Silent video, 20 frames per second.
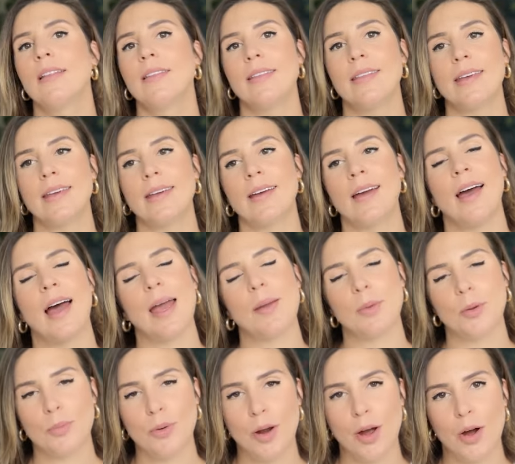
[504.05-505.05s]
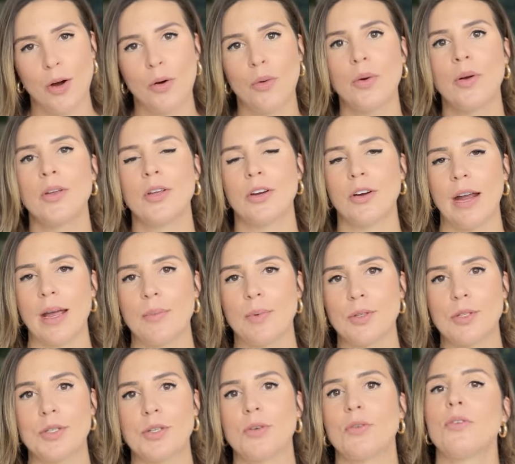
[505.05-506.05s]
The Hyper Pro, you're able
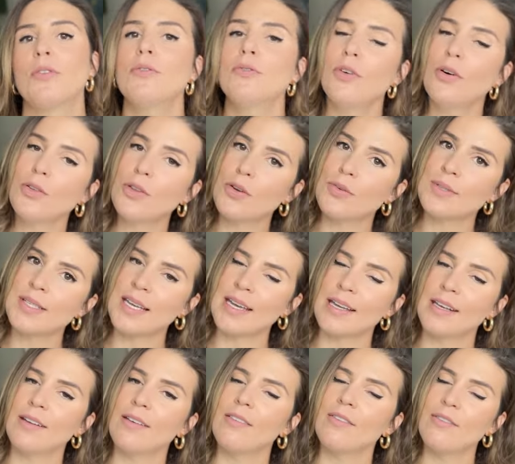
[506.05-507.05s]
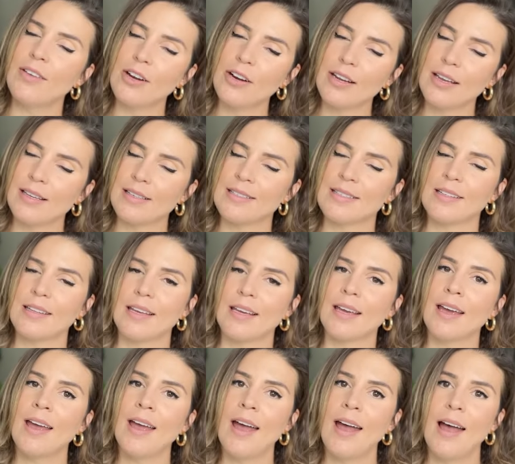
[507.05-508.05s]
to fold those in very
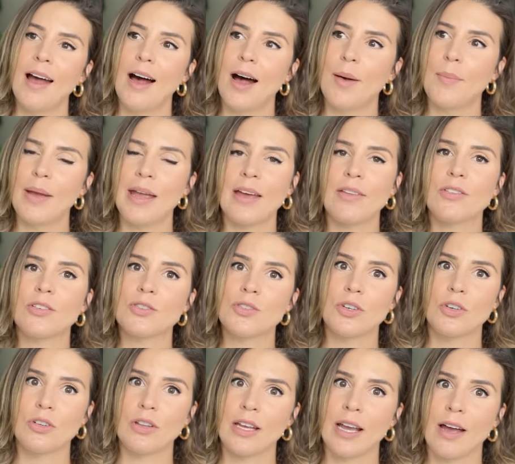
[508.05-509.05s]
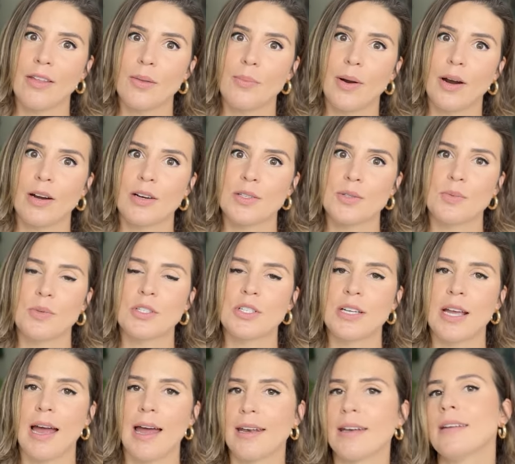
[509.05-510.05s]
easily, and there's knurling on the bars, which
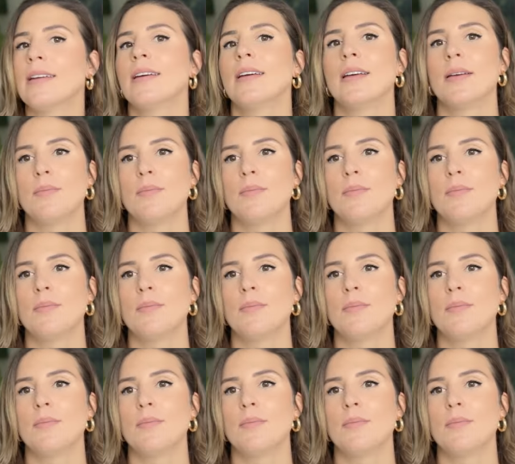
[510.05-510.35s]
again,